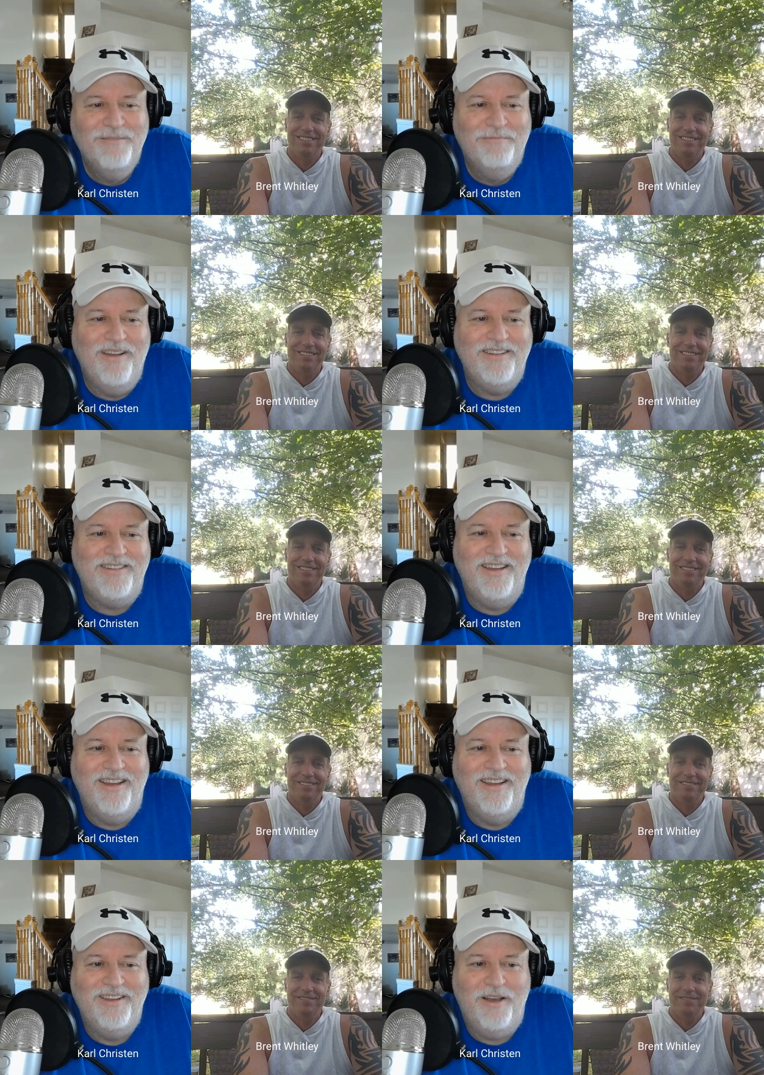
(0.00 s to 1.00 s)
Speaker 1: but
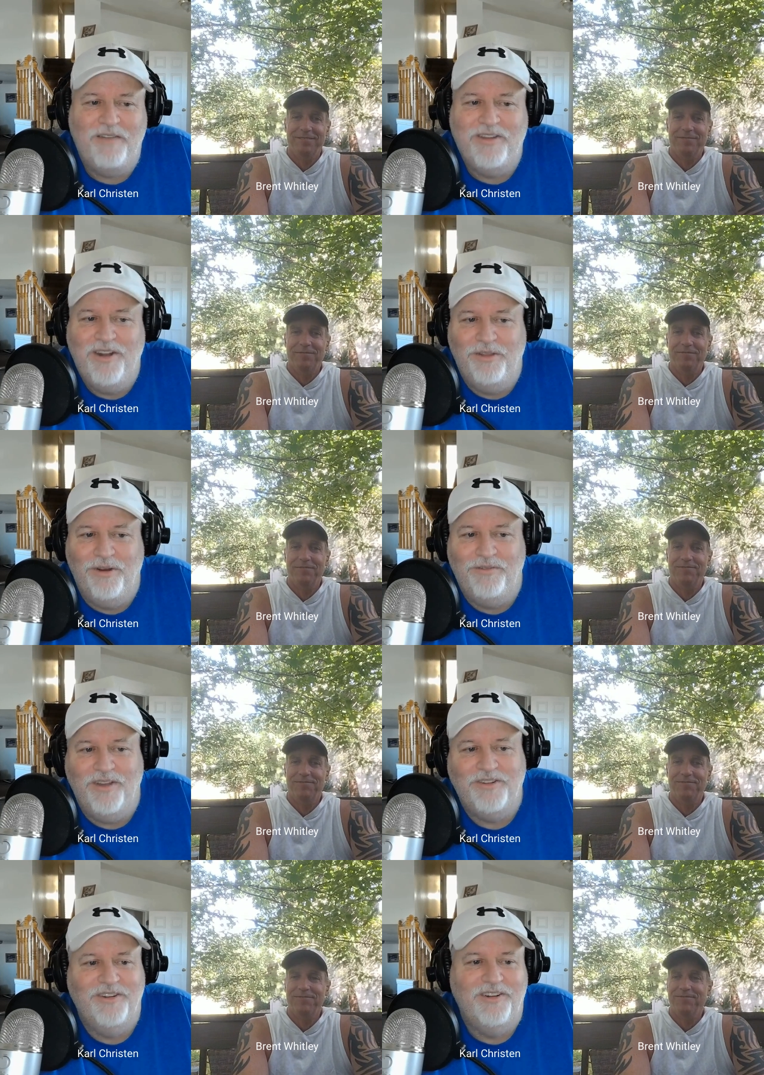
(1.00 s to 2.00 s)
uh, you'll have another
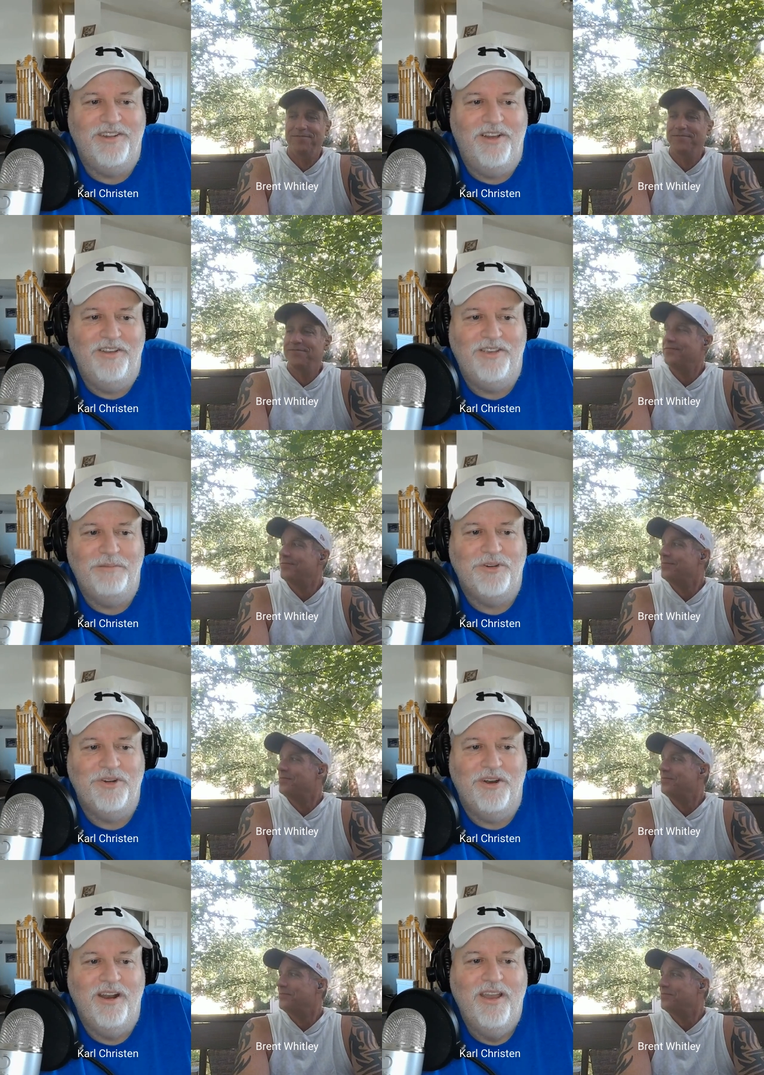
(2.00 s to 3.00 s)
adventure to tell us, I'm
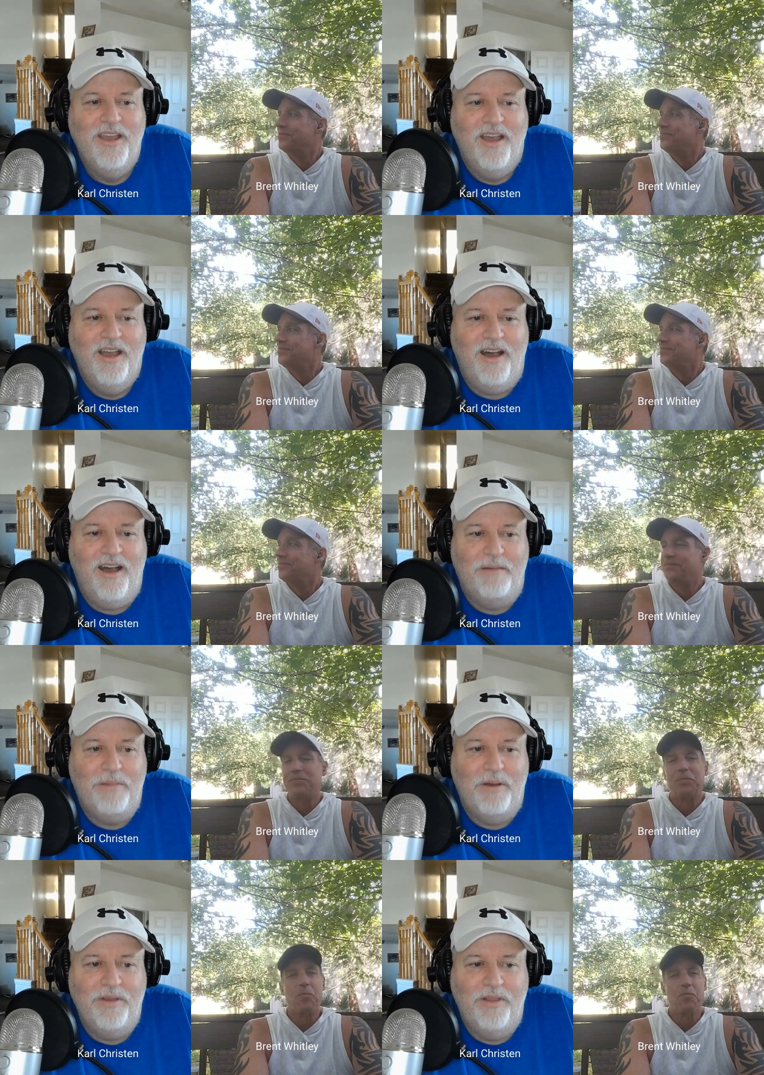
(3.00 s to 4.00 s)
sure. Uh,
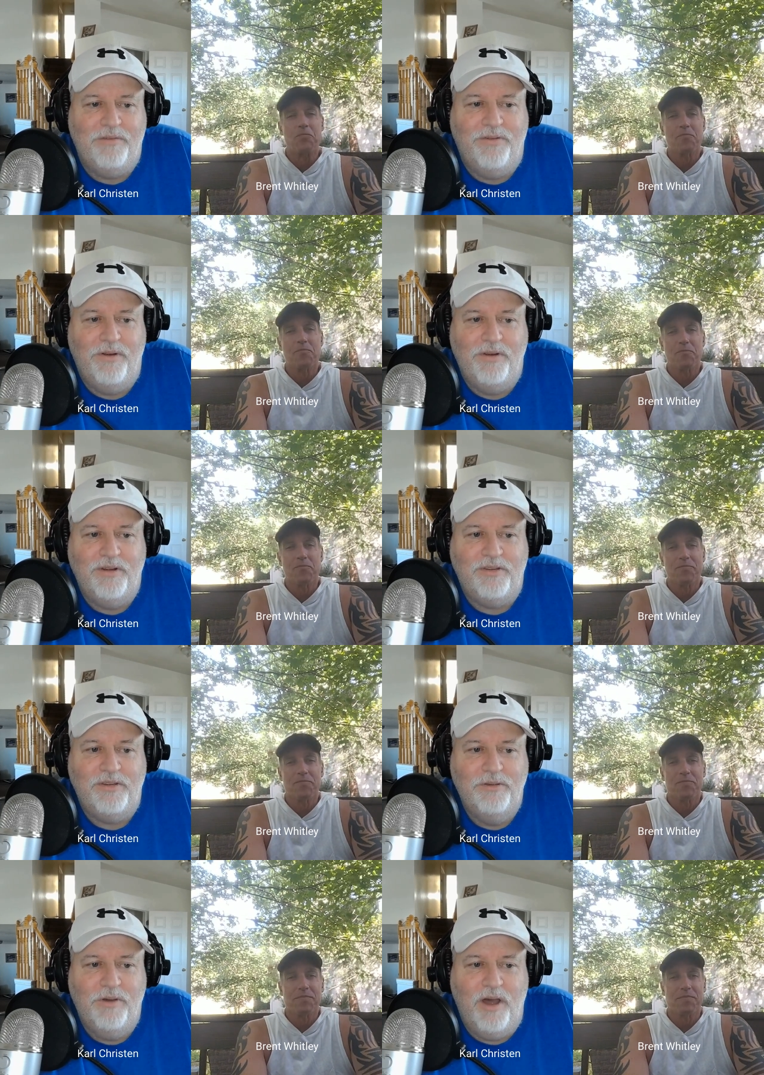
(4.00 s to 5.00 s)
but we look forward
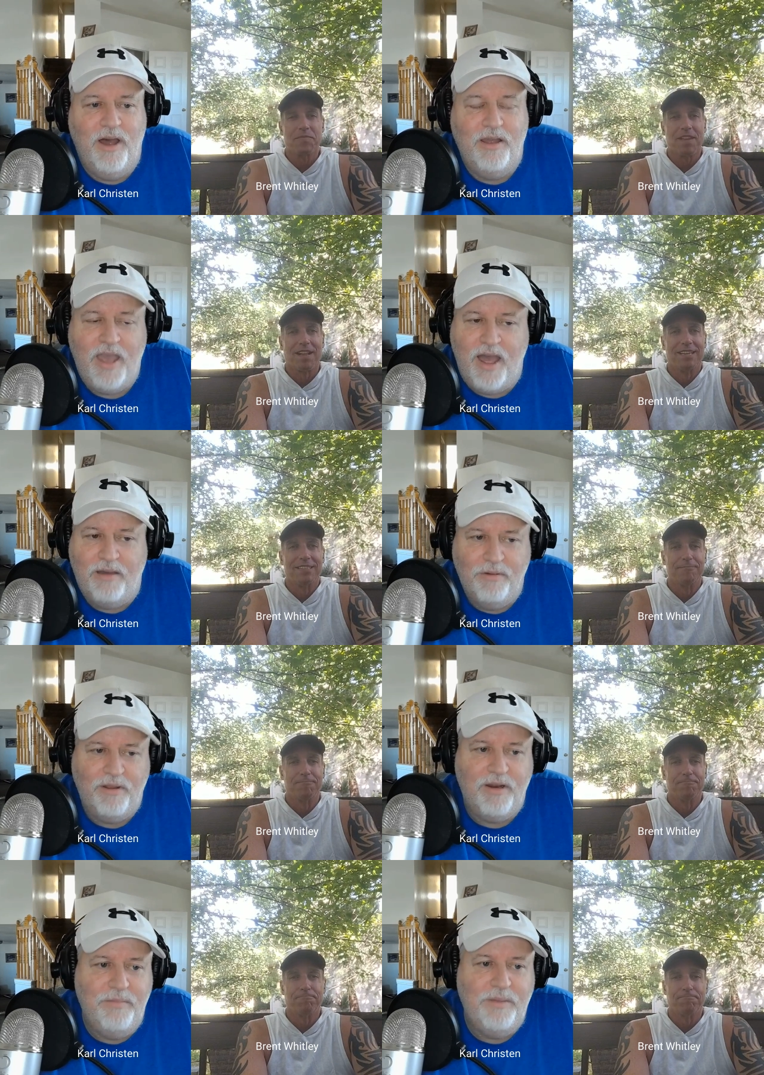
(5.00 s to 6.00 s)
to uh, yeah,
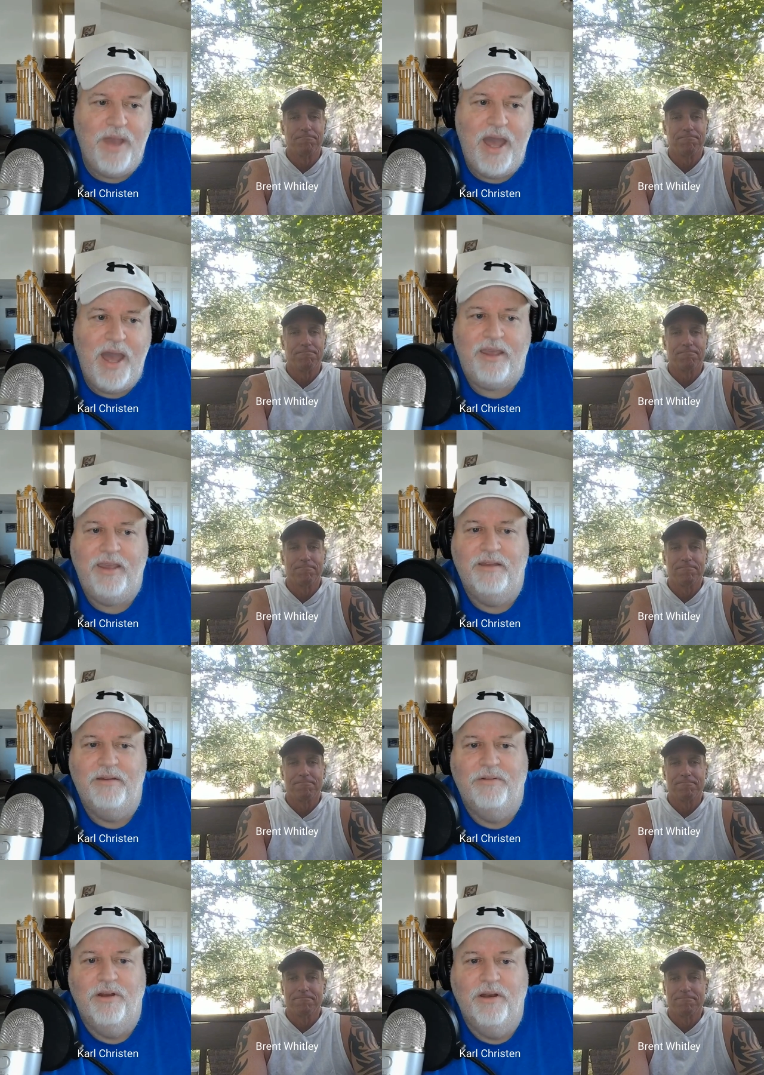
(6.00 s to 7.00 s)
we're gonna be back
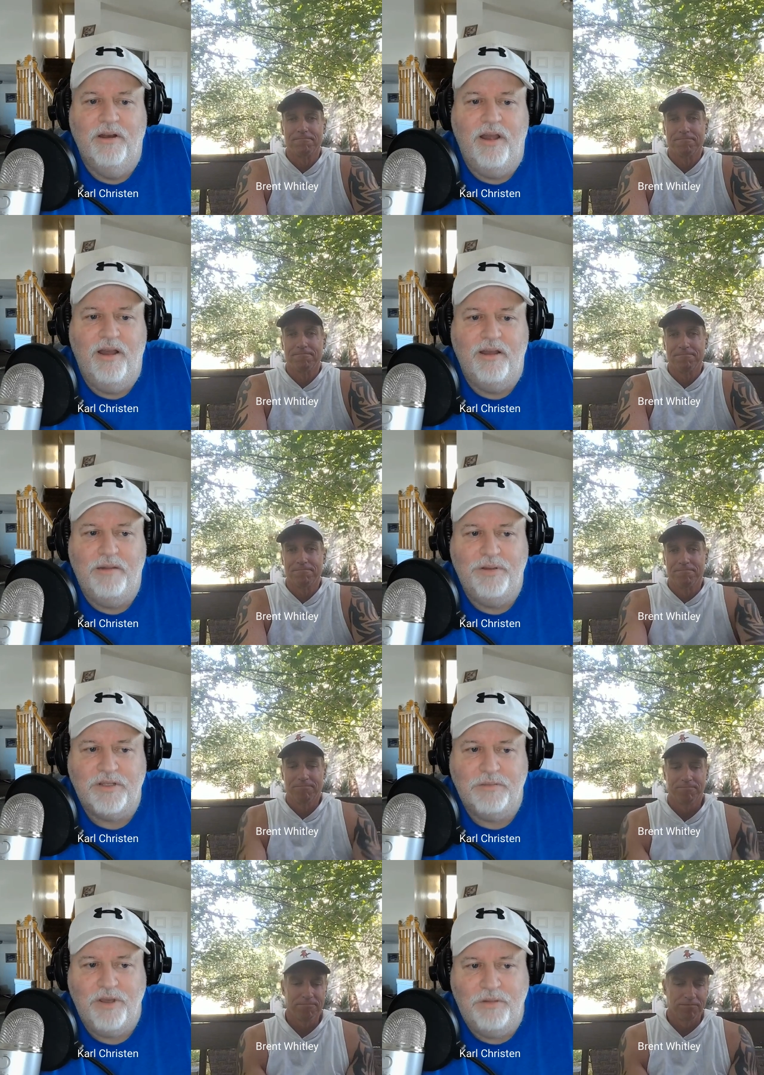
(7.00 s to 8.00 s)
and we're uh, gonna
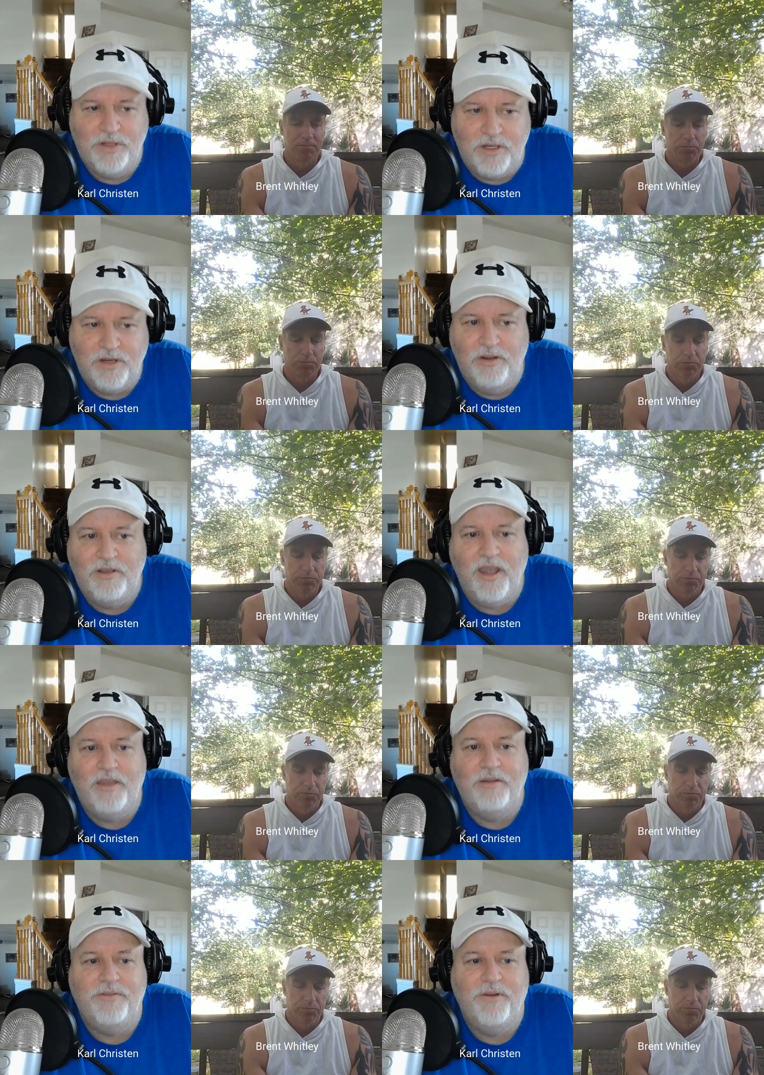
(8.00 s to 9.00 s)
put some good material
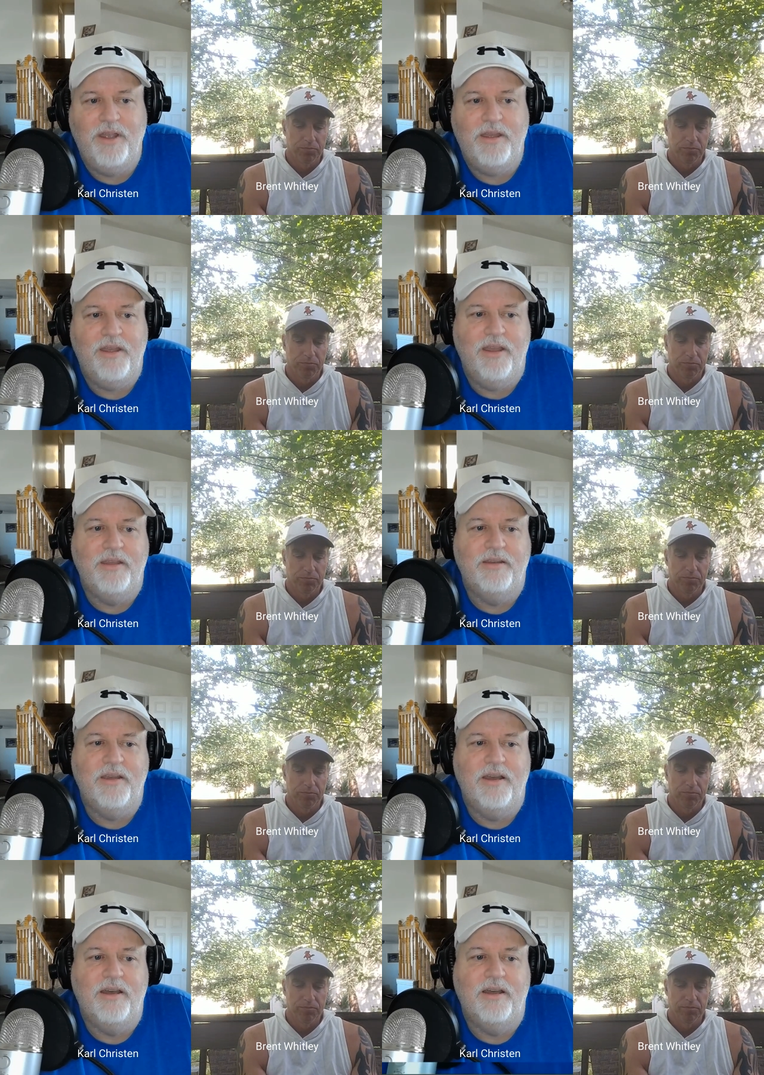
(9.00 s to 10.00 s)
together for you,
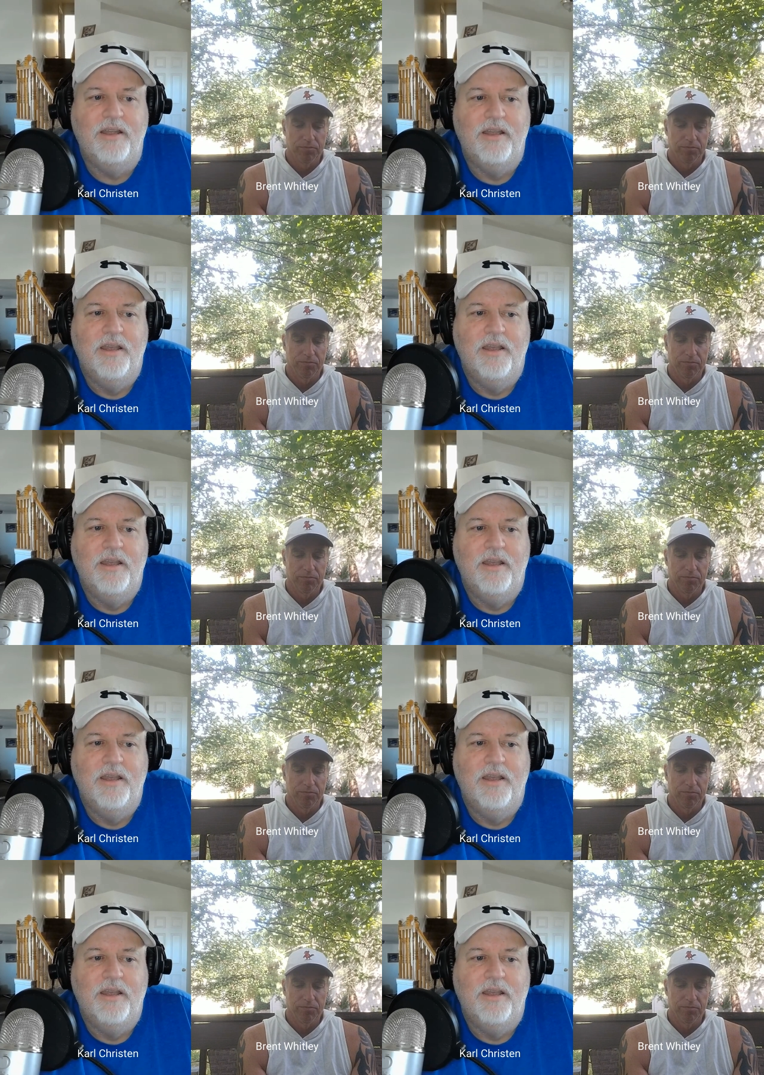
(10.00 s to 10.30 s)
and uh,